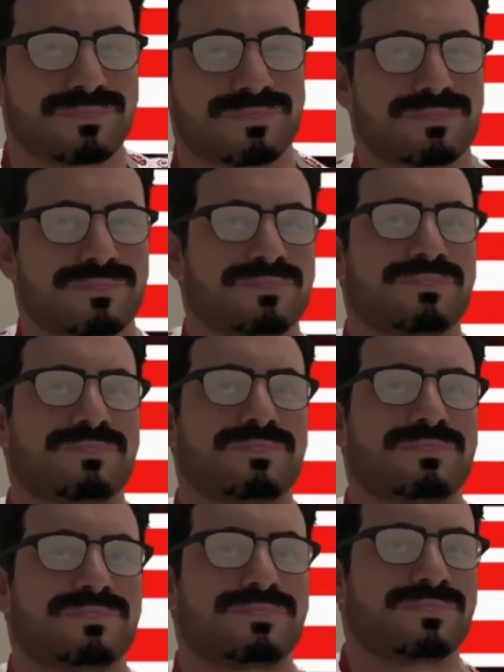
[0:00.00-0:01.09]

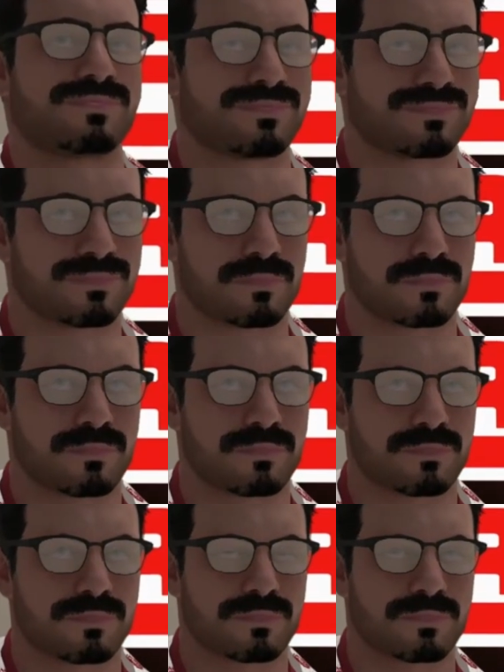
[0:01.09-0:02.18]
EC3, changing the
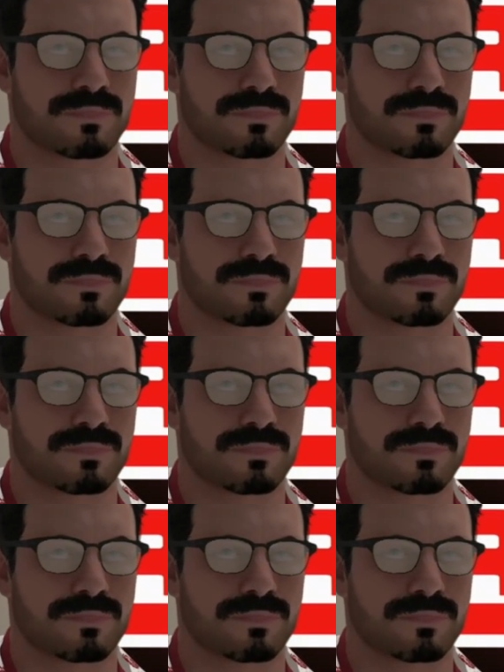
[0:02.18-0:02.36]
game,